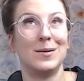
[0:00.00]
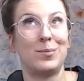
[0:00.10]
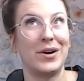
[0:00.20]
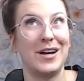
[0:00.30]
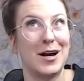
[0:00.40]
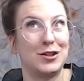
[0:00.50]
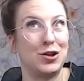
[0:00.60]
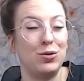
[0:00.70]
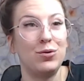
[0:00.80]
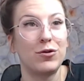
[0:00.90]
bring a
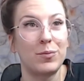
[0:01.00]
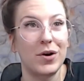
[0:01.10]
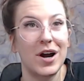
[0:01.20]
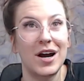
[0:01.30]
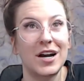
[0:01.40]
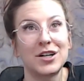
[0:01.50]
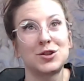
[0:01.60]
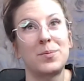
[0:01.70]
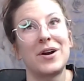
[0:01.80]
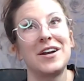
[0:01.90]

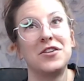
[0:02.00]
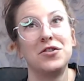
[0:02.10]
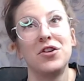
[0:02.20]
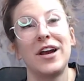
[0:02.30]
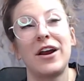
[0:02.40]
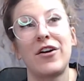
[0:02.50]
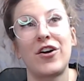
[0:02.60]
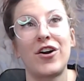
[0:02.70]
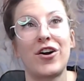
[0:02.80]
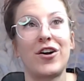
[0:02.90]
toothbrush, bring
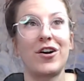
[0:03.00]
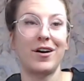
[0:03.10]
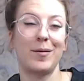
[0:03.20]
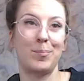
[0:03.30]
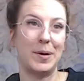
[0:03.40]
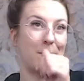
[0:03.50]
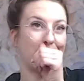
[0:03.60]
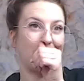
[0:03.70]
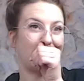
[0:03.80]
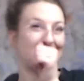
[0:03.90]
glitter, be
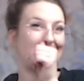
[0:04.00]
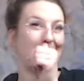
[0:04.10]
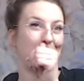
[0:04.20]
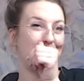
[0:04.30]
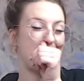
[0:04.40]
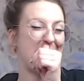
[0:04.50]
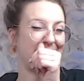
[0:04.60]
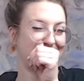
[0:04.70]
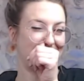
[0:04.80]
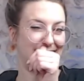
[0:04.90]
prepared to get
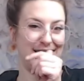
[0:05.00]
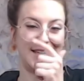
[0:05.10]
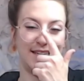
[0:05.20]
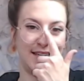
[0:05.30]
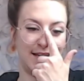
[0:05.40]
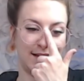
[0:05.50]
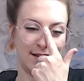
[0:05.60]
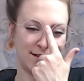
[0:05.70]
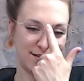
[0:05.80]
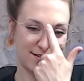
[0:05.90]

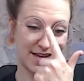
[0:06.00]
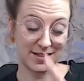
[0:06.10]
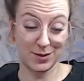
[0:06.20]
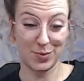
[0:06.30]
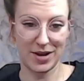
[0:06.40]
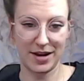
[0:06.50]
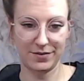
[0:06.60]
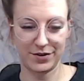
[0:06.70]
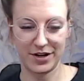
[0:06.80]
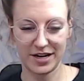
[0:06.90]
messy. That's the
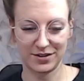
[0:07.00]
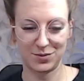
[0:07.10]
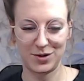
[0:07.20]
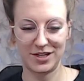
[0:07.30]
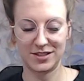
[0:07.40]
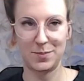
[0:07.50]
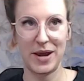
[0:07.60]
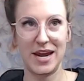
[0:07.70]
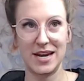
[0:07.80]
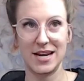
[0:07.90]
plan for next week's
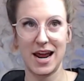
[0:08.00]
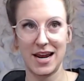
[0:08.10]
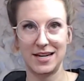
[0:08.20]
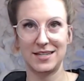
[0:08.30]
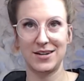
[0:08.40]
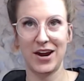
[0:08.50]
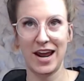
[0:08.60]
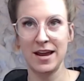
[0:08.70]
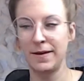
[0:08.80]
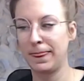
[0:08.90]
paint night,
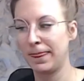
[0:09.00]
okay?